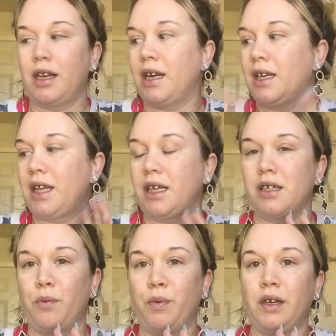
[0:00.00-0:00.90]
getting
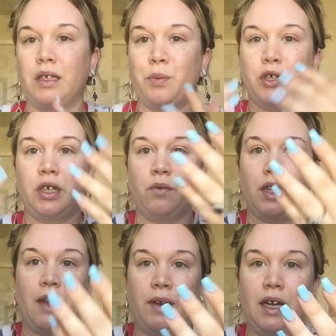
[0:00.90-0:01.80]
things open, especially
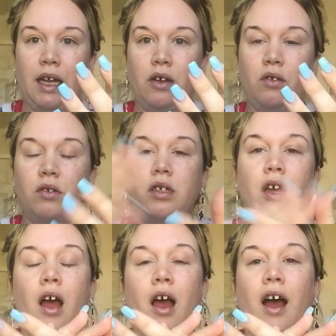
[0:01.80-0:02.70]
with having
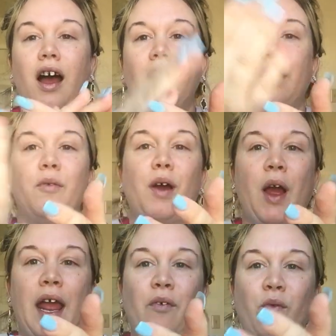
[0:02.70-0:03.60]
nails.
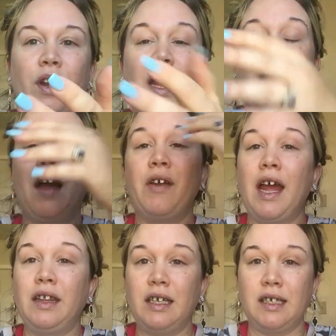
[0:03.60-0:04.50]
I've
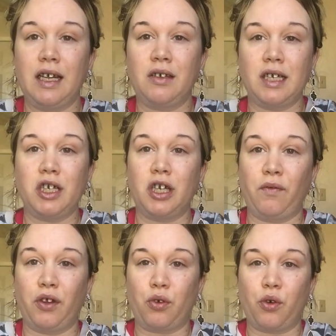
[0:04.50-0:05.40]
had these nails
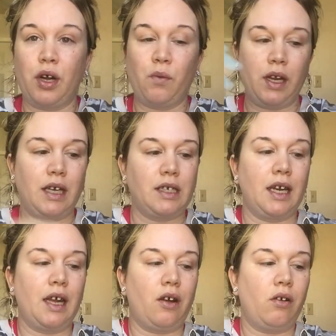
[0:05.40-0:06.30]
actually for 3 weeks
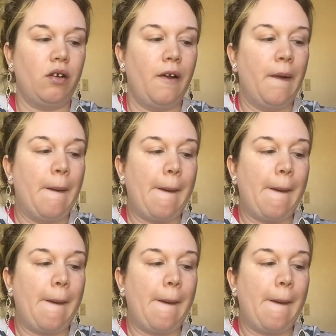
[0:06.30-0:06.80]
now.